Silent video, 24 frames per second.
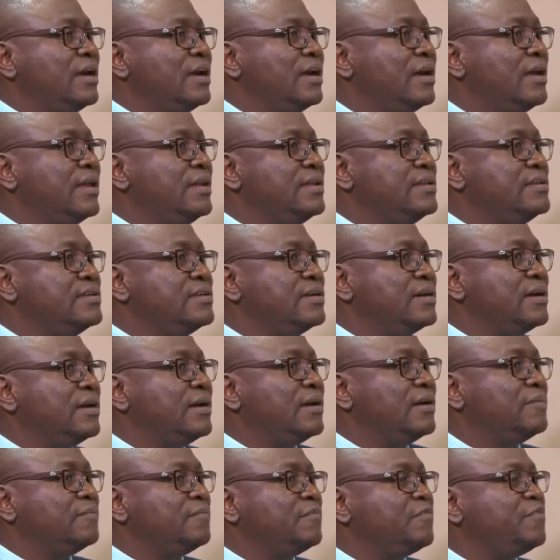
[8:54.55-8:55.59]
and
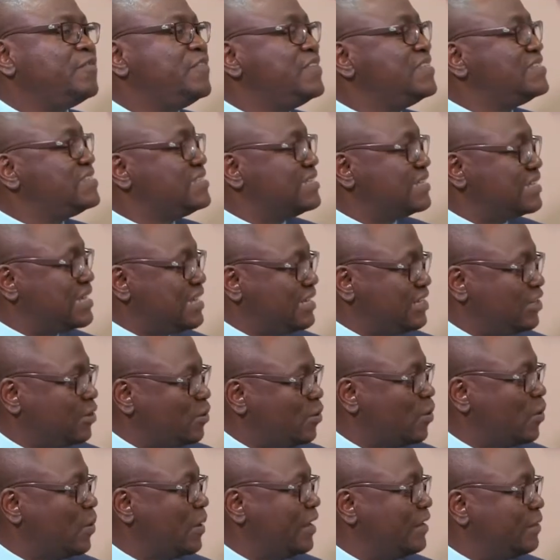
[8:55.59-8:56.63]
um, physically
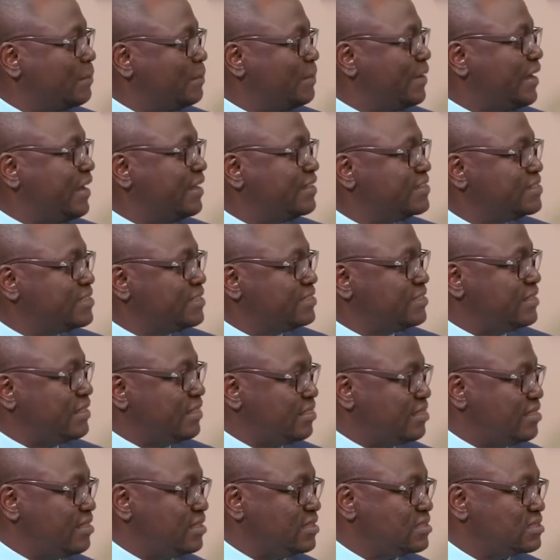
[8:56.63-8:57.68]
go and buy certain
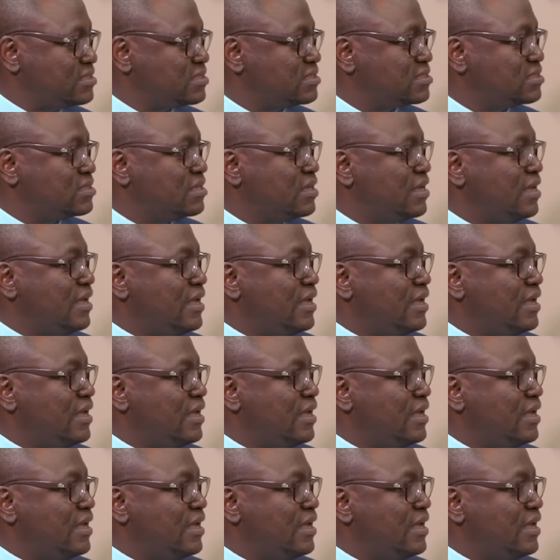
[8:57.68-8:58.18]
things.